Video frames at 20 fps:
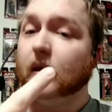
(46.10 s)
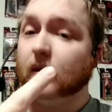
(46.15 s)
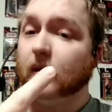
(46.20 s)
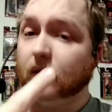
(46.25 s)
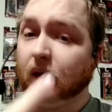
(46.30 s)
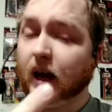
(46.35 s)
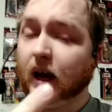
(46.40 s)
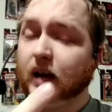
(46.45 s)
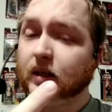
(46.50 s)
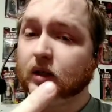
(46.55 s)

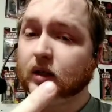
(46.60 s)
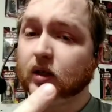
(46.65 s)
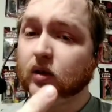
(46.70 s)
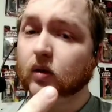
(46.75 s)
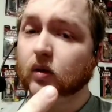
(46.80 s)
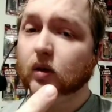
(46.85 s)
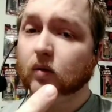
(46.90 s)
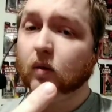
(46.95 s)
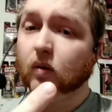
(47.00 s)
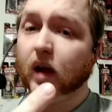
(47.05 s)
That is a
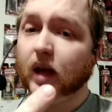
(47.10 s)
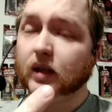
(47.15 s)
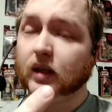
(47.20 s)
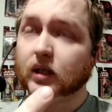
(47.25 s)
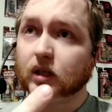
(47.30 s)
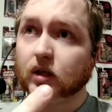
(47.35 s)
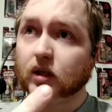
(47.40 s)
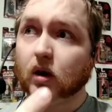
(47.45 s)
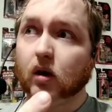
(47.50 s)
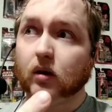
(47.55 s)
good way
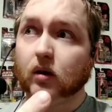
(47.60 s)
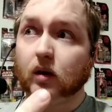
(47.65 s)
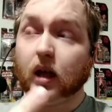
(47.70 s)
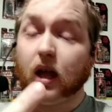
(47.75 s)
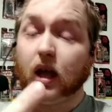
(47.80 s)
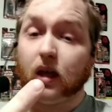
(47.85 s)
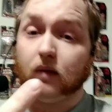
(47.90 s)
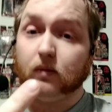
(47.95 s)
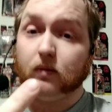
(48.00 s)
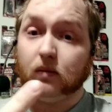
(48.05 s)
to start
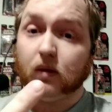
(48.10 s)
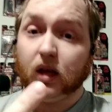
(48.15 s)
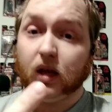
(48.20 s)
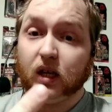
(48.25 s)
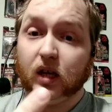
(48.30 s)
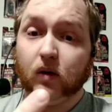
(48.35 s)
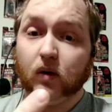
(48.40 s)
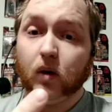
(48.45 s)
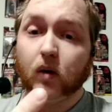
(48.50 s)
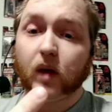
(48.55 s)
a
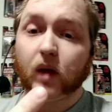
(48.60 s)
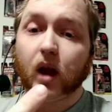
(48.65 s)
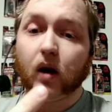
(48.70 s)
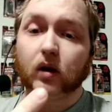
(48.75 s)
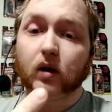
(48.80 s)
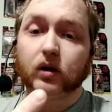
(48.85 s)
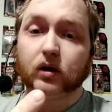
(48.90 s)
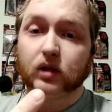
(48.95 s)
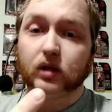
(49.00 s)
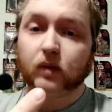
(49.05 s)
hero
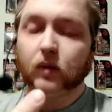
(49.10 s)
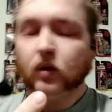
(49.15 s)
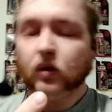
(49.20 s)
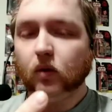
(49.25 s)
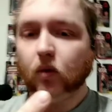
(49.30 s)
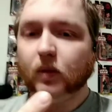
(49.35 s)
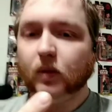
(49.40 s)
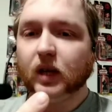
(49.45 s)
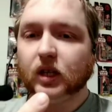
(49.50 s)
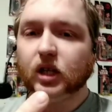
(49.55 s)
character, someone
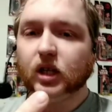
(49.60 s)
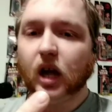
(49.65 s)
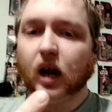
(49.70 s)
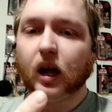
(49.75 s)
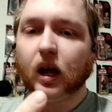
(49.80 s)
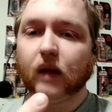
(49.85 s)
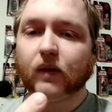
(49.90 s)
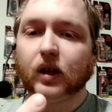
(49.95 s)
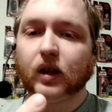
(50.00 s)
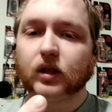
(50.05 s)
who will be a
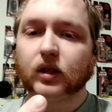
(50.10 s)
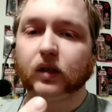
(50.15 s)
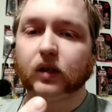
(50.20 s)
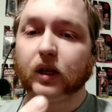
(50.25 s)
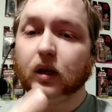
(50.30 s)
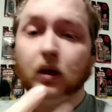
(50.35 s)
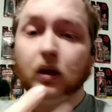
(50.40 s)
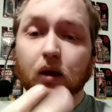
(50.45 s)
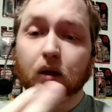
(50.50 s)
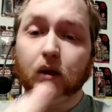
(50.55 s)
Jedi
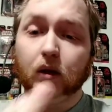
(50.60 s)
eventually.